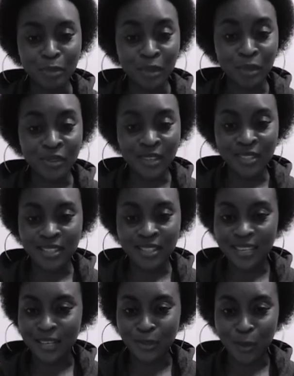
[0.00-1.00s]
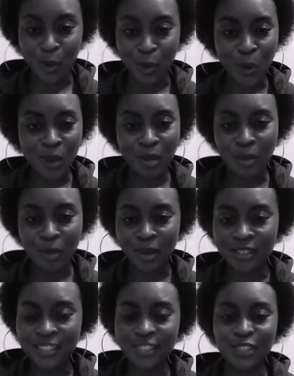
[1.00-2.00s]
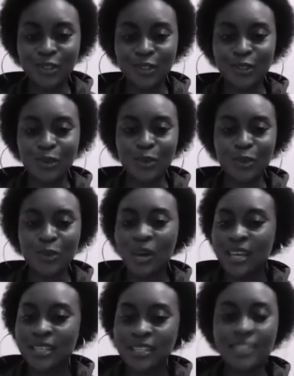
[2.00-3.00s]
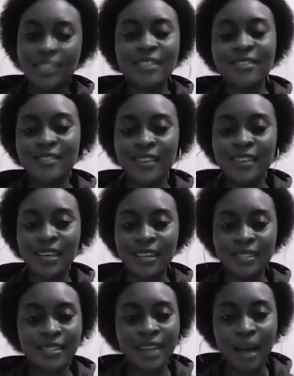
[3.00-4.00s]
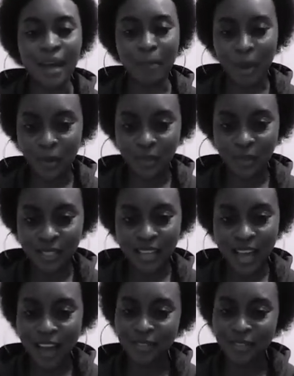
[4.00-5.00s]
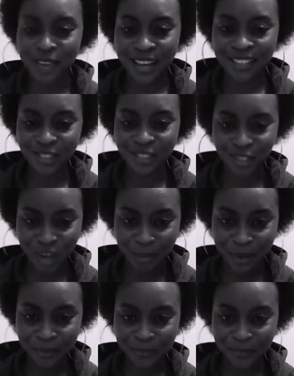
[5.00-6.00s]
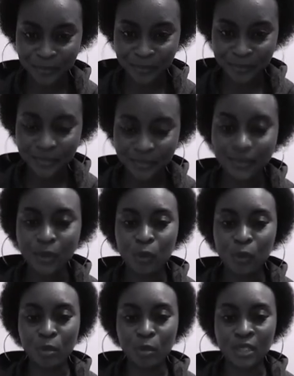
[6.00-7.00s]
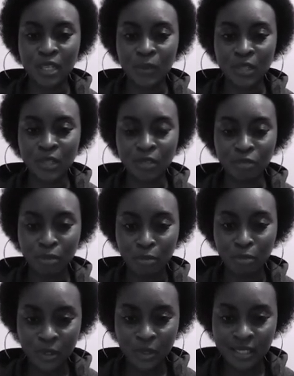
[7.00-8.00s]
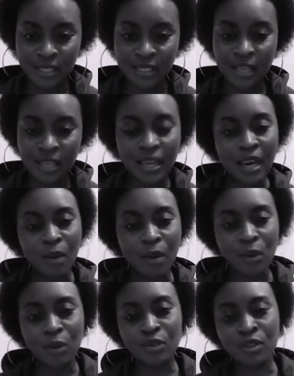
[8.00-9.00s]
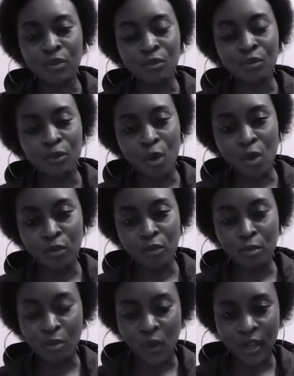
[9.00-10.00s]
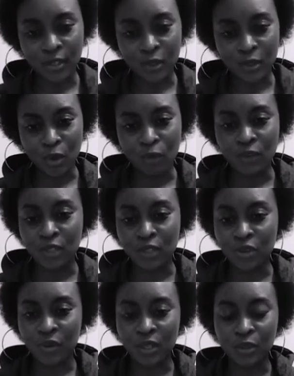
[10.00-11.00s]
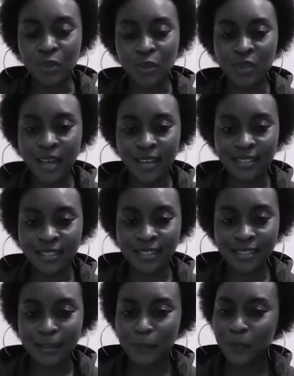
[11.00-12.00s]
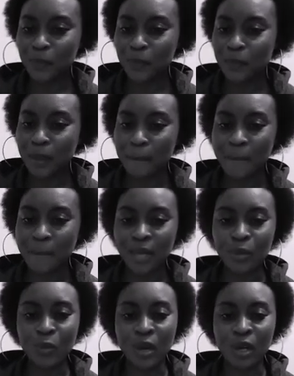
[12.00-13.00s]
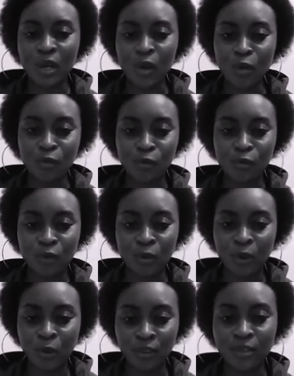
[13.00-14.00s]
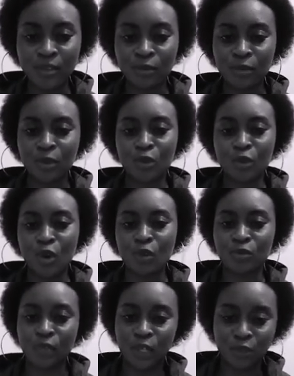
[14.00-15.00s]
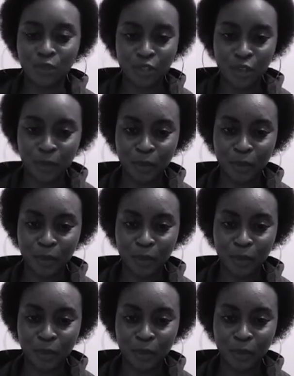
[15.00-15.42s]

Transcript: but this is all about teaching you certain things about African drama. We'll be dealing with different books, and we're going to involve the brains of literary enthusiasts and many who are in love with the field of literature.